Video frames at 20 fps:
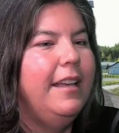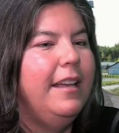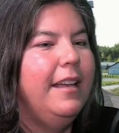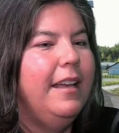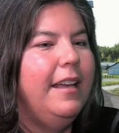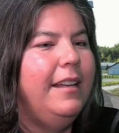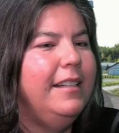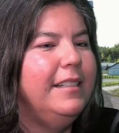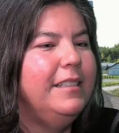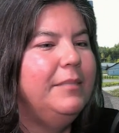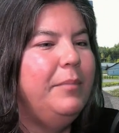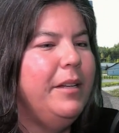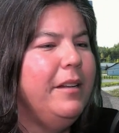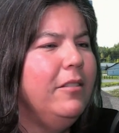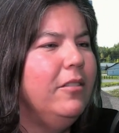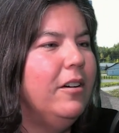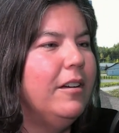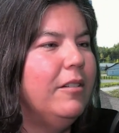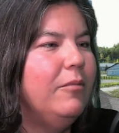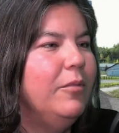And it's been a
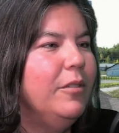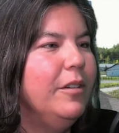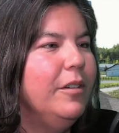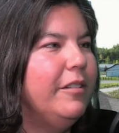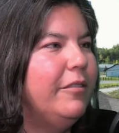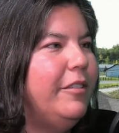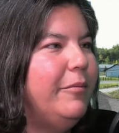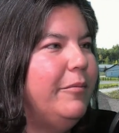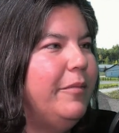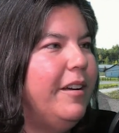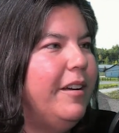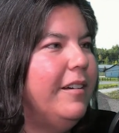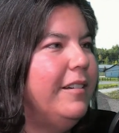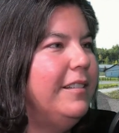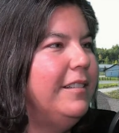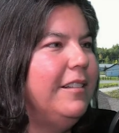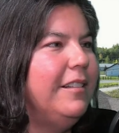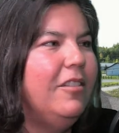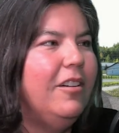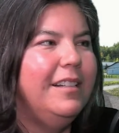lot of work. We've
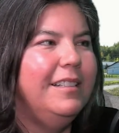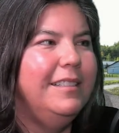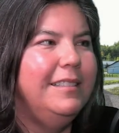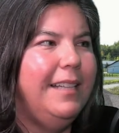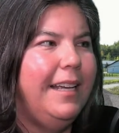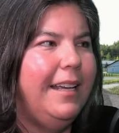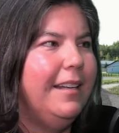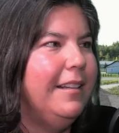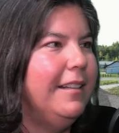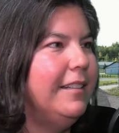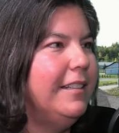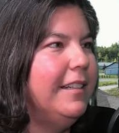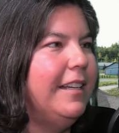gotten a lot of data